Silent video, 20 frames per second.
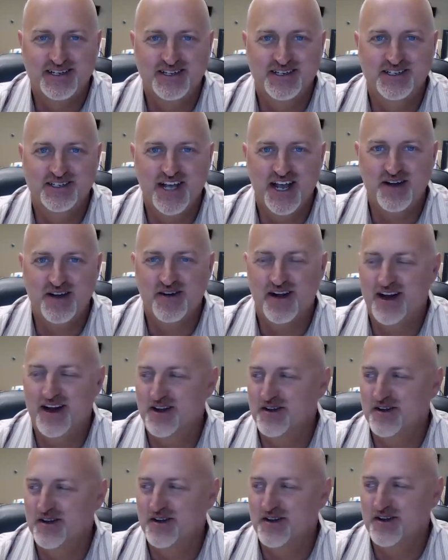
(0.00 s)
J-Rod
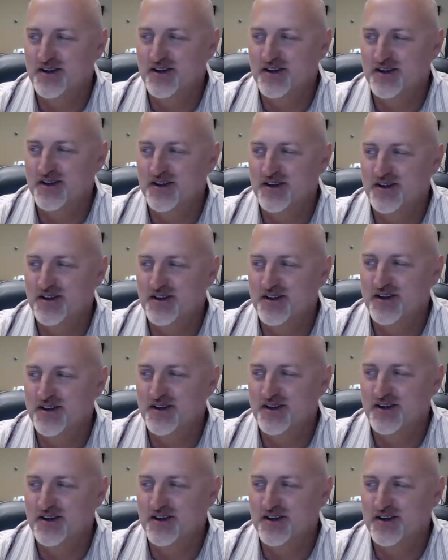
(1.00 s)
over here showed me it
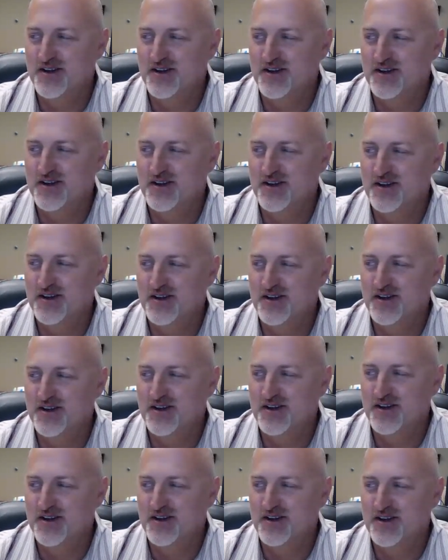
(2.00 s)
this morning, and
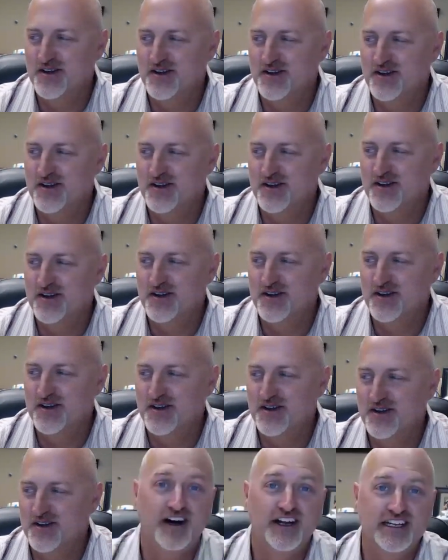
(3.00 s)
it's
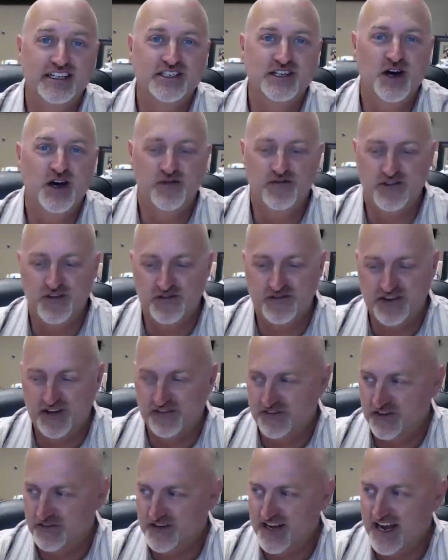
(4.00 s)
funny. So
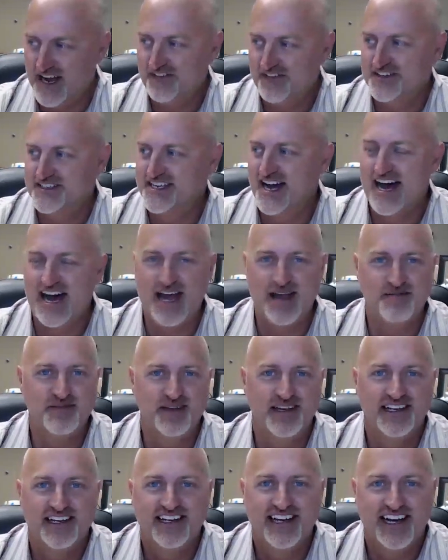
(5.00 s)
if you've got the time,
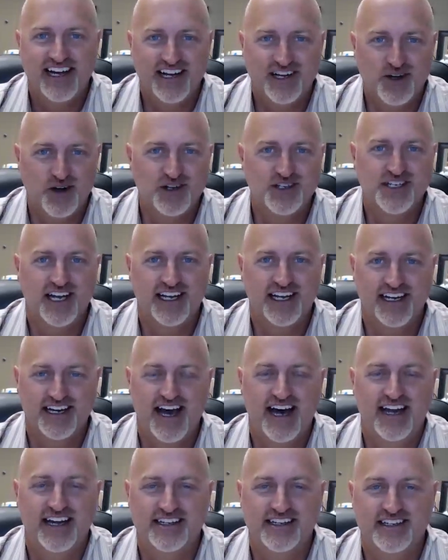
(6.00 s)
go check it
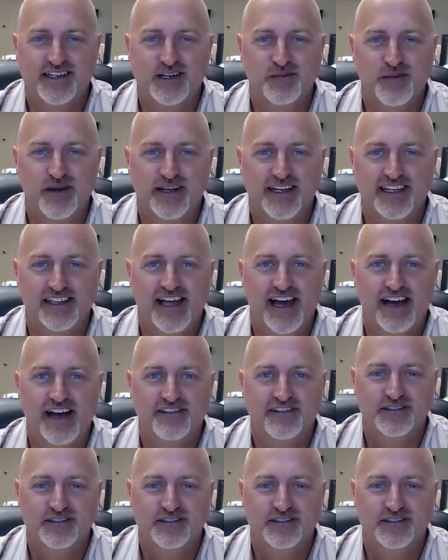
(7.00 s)
out. It'll make you laugh.